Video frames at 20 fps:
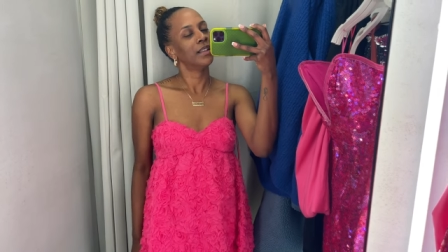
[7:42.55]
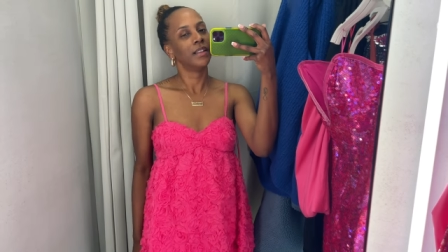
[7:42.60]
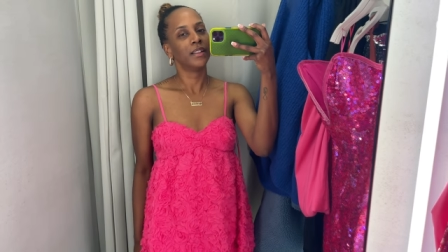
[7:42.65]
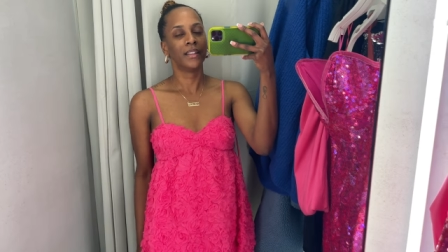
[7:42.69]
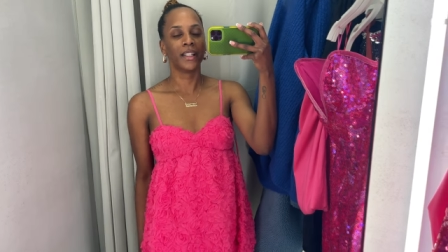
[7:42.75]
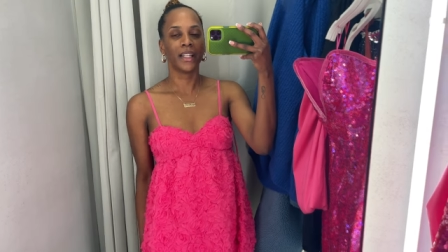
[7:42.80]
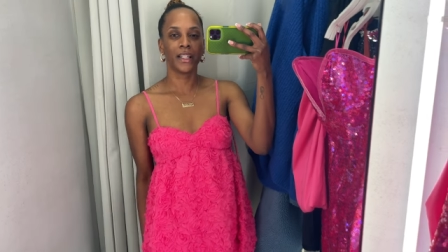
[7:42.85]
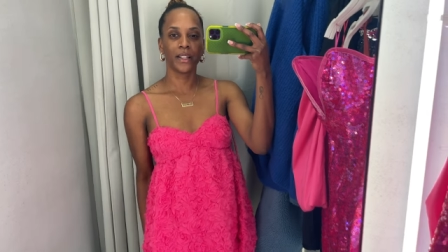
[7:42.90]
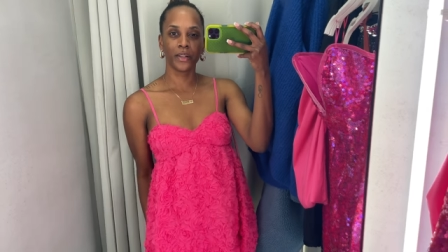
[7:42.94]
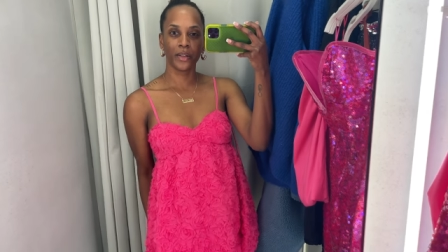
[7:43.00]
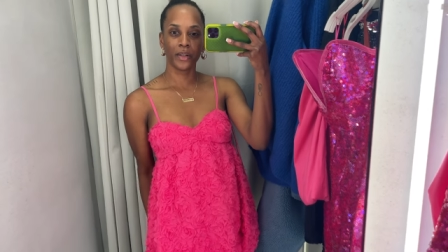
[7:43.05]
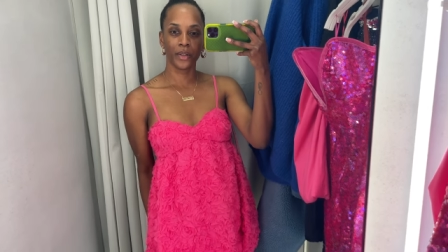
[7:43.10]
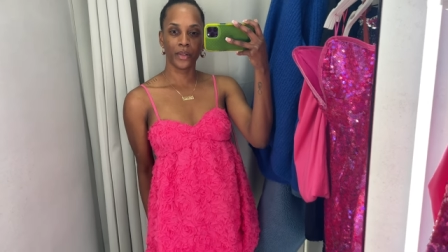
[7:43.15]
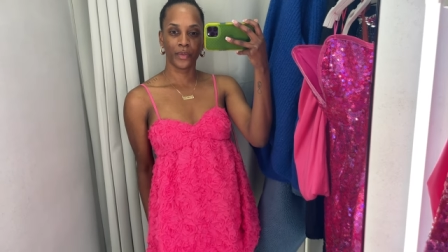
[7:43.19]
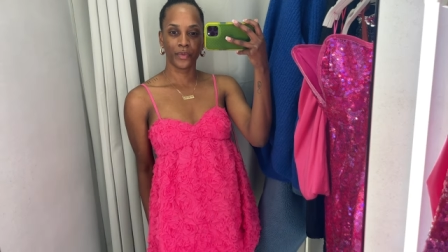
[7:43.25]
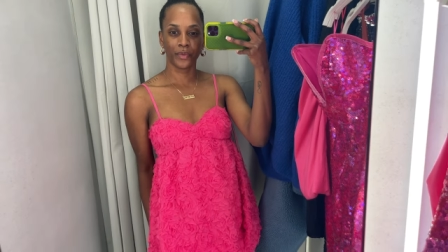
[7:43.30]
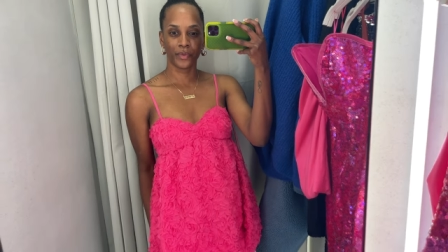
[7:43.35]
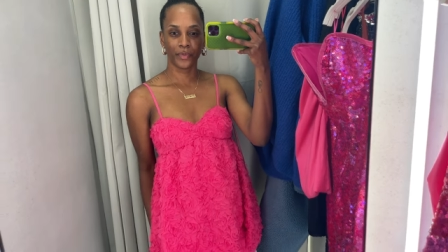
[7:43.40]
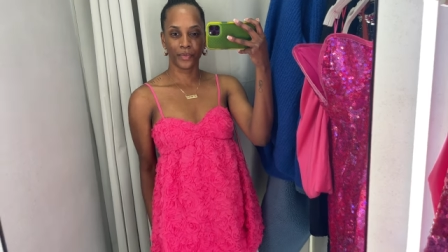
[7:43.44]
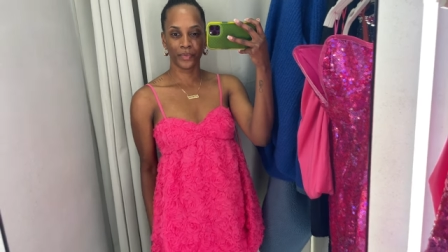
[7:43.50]
I don't know.
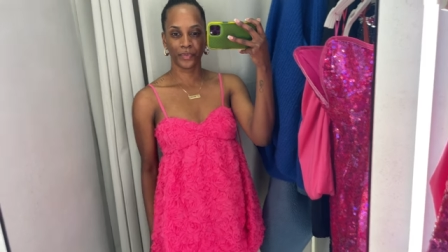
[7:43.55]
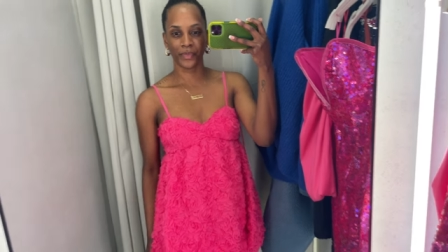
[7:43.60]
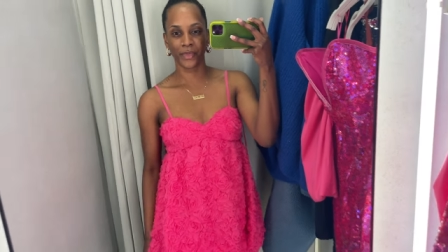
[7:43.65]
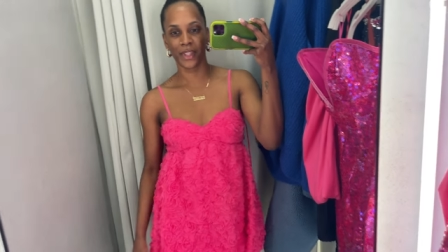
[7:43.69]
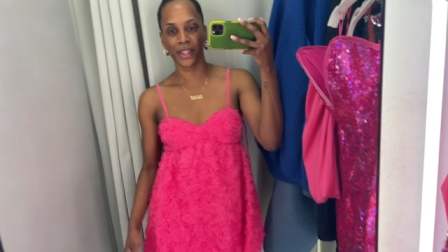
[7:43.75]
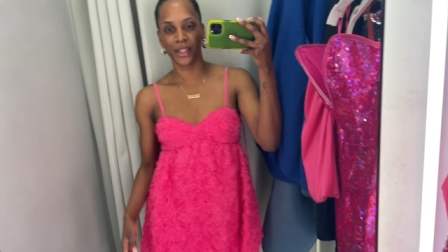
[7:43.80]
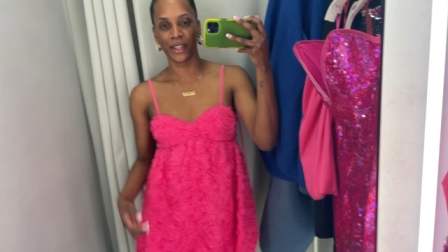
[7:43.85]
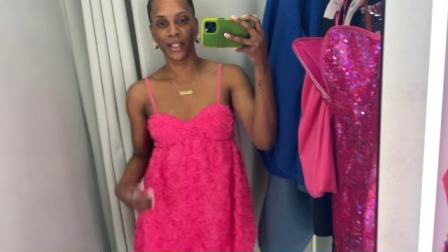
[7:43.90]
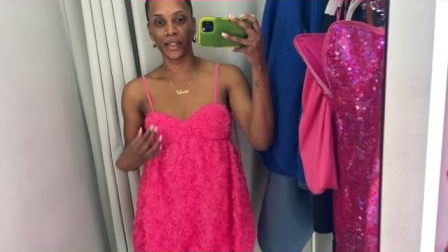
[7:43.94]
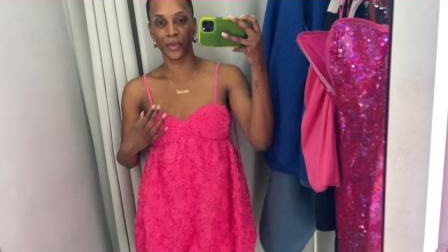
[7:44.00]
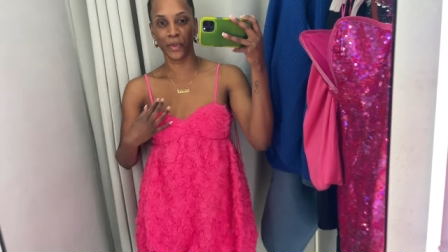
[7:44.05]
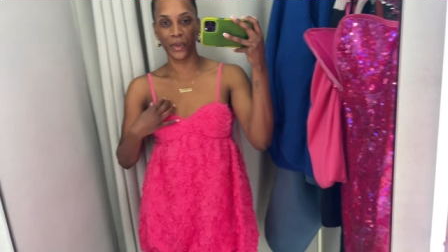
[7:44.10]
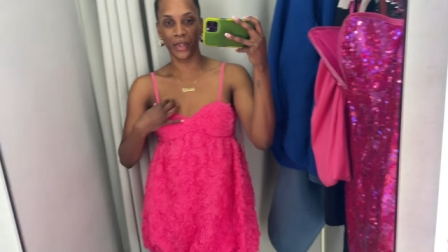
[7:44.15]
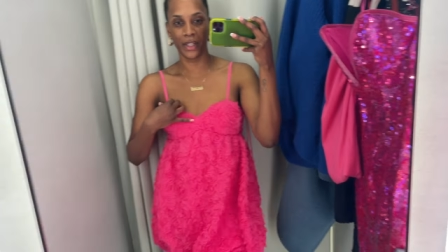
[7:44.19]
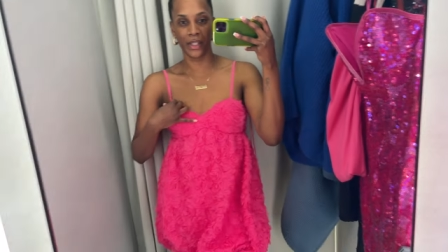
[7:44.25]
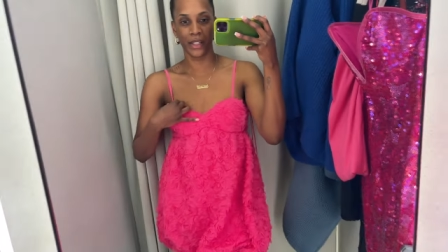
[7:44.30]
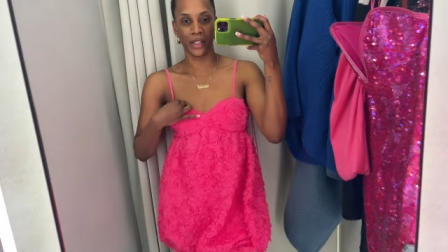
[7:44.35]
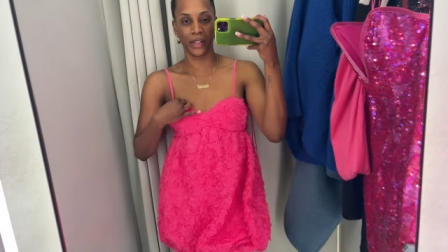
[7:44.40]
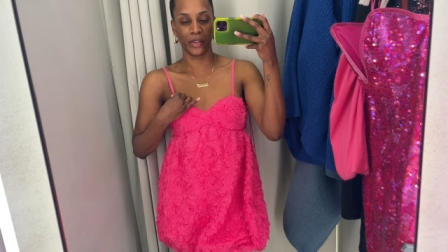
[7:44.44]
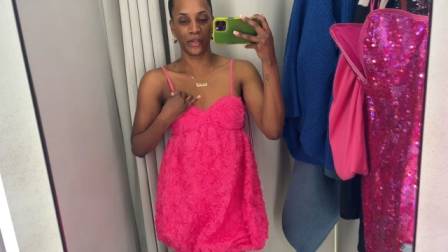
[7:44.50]
This
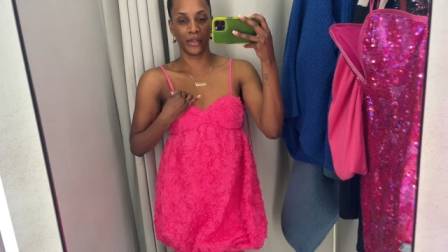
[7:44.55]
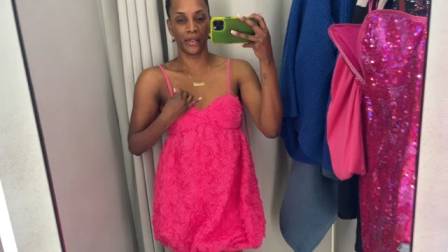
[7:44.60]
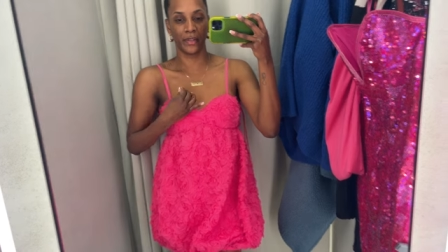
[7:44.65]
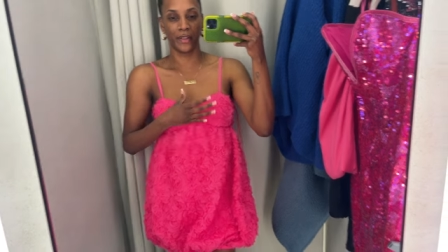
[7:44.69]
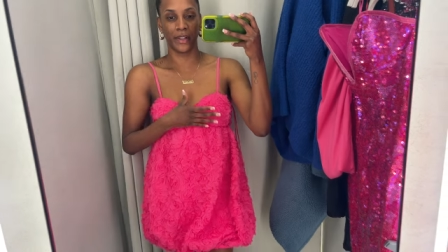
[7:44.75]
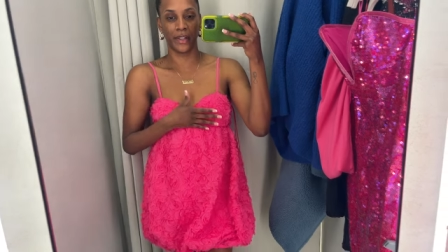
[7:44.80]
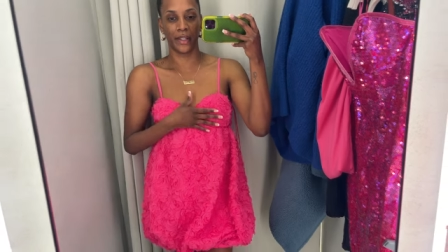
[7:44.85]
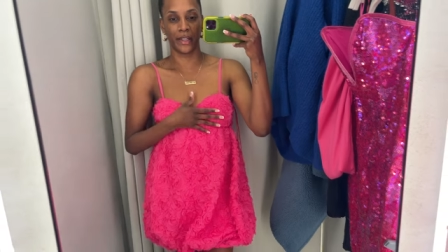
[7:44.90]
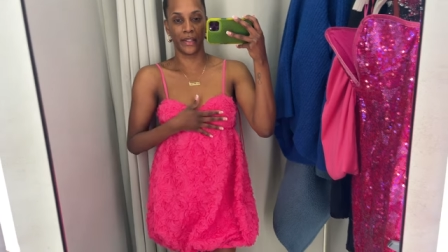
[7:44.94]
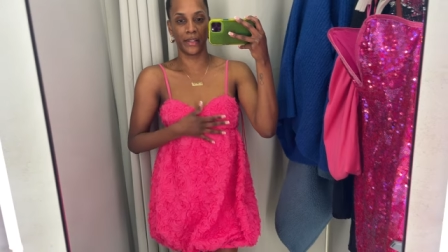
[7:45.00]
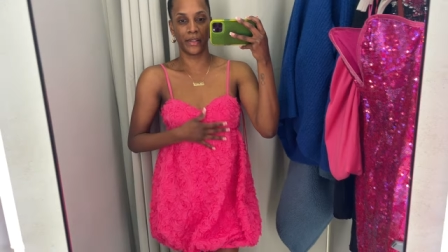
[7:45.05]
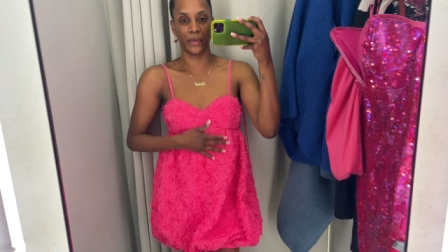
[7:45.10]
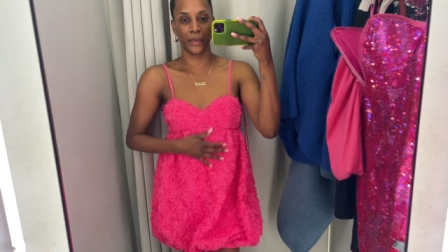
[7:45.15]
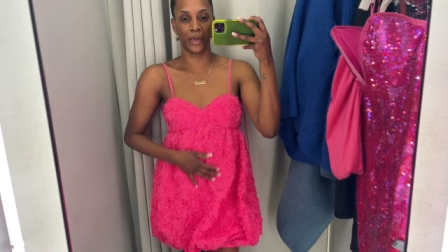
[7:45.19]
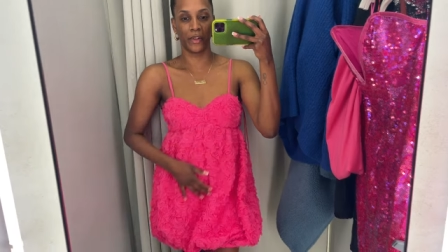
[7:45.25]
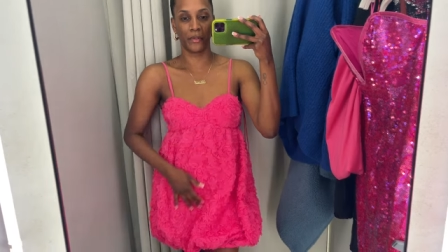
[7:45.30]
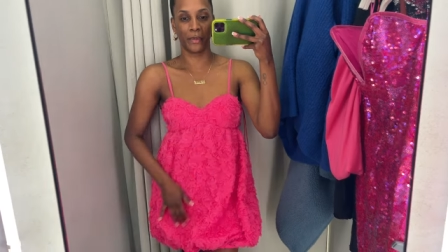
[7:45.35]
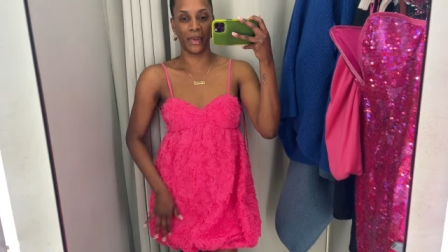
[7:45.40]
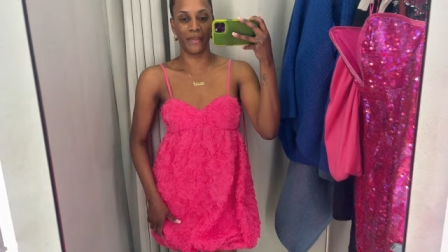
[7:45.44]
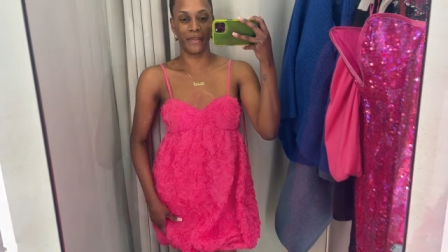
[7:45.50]
one so far is one
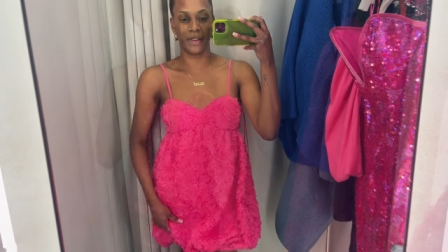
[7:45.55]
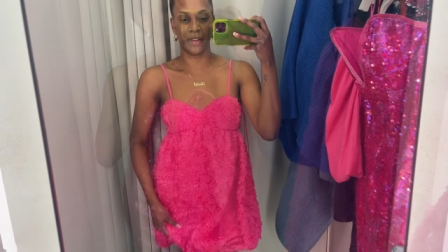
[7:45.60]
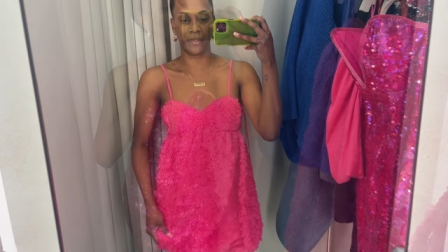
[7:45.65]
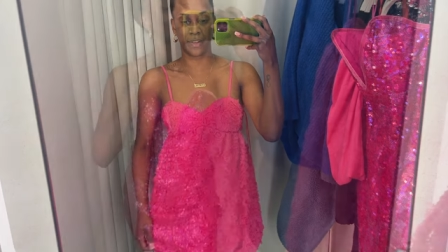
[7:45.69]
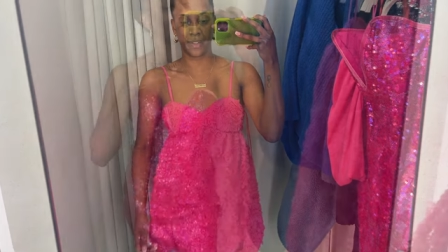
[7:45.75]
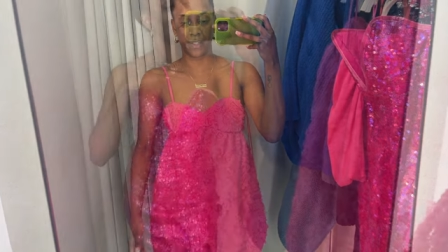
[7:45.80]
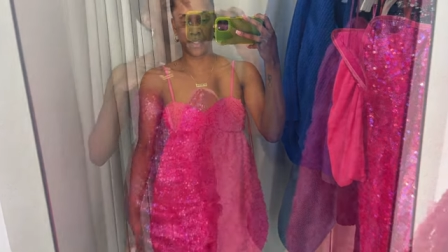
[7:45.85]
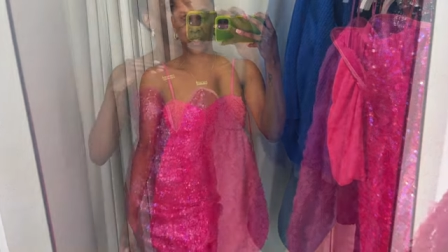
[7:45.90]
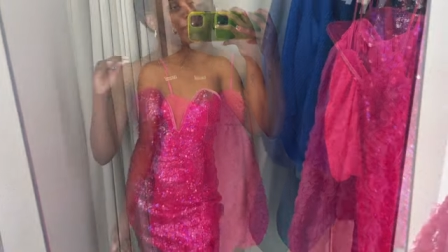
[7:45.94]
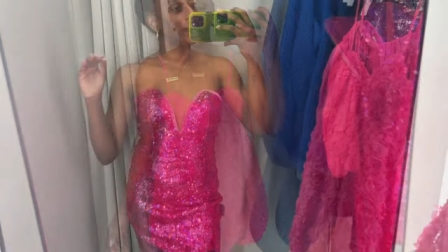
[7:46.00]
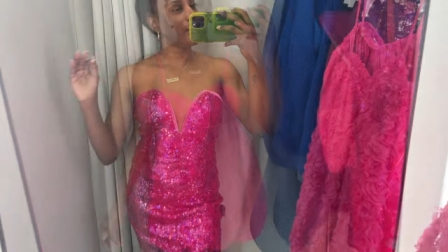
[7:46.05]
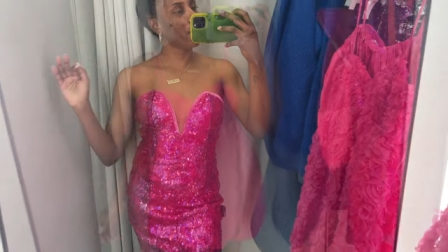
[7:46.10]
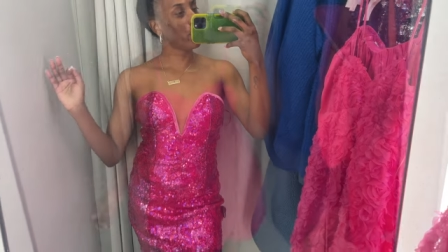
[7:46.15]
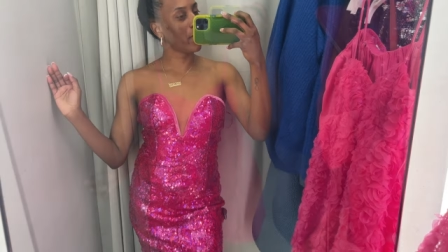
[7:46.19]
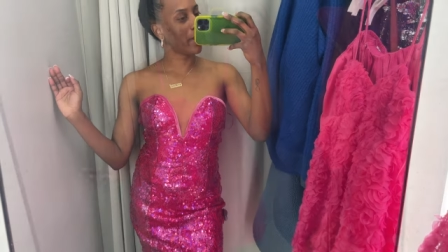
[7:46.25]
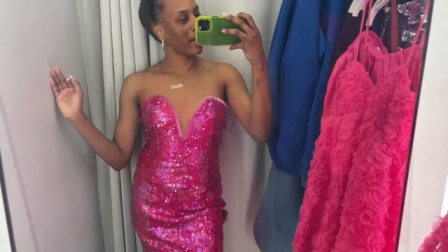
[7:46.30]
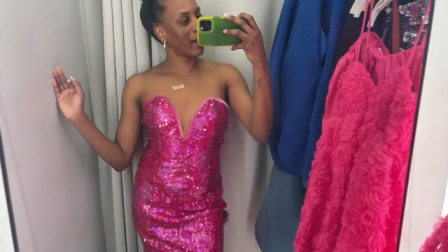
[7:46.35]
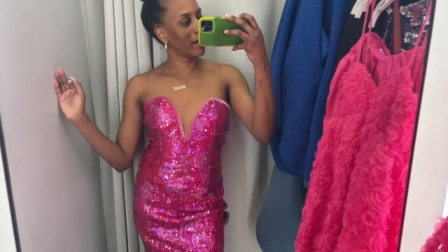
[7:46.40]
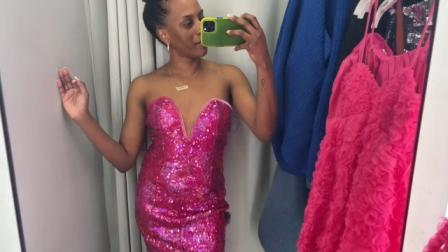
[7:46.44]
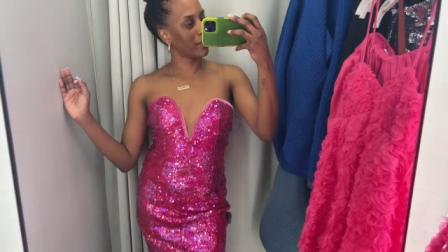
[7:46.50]
of my favorites. And then we
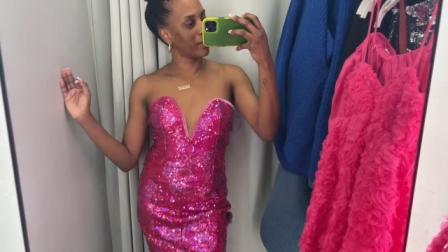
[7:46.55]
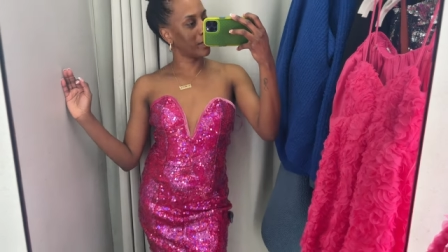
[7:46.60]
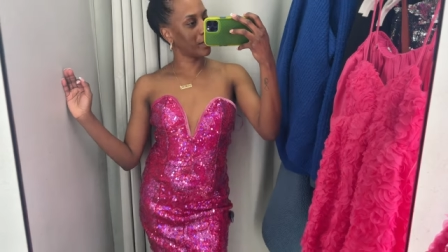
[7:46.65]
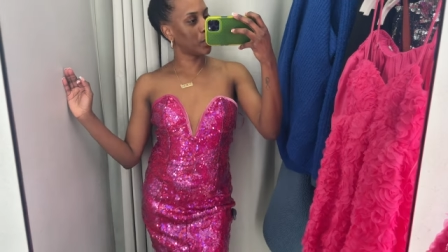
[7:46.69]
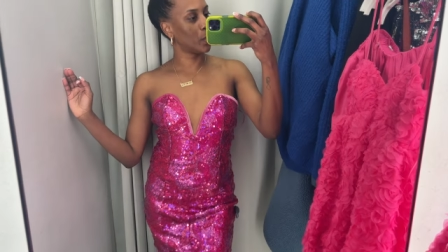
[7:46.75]
have this